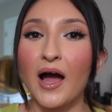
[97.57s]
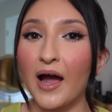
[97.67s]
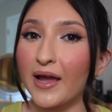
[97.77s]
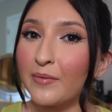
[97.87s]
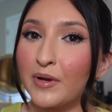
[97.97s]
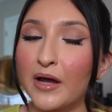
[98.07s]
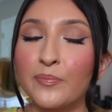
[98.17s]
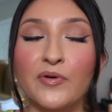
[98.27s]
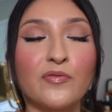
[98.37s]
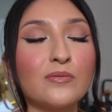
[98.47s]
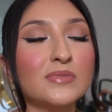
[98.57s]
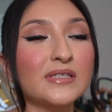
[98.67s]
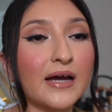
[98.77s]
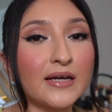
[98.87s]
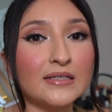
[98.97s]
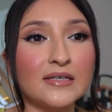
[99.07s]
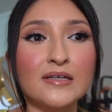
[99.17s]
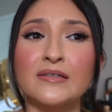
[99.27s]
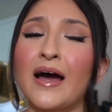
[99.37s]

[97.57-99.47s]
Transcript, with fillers: I am not a perfume scientist.